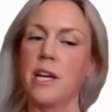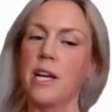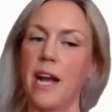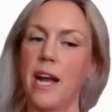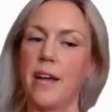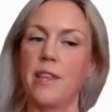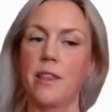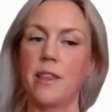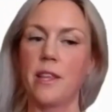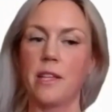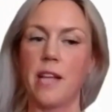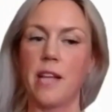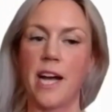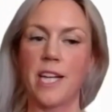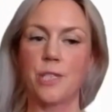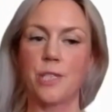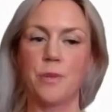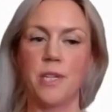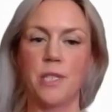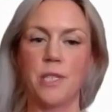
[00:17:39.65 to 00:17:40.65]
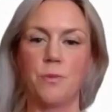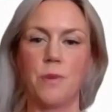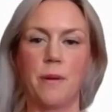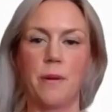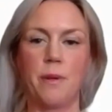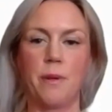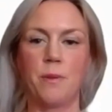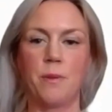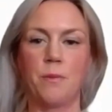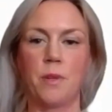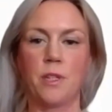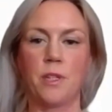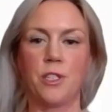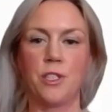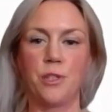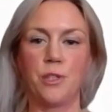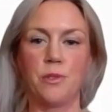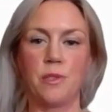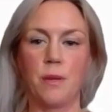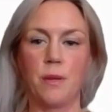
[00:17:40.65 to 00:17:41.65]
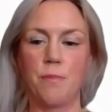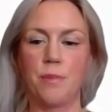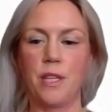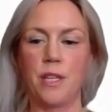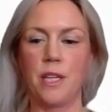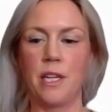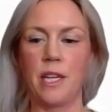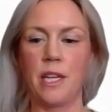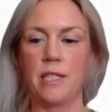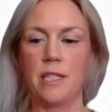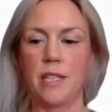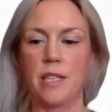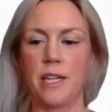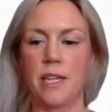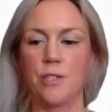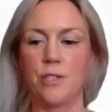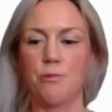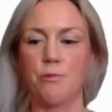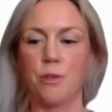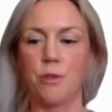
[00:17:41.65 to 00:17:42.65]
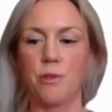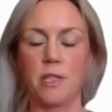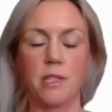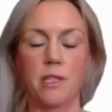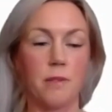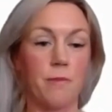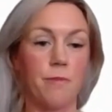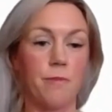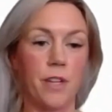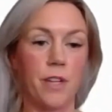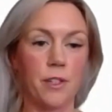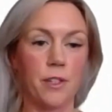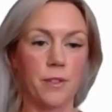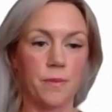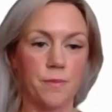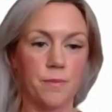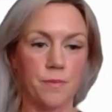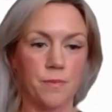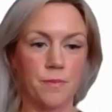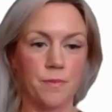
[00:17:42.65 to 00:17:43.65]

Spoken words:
And then the last reason why we wouldn't want to do something is that it's rooted in fear.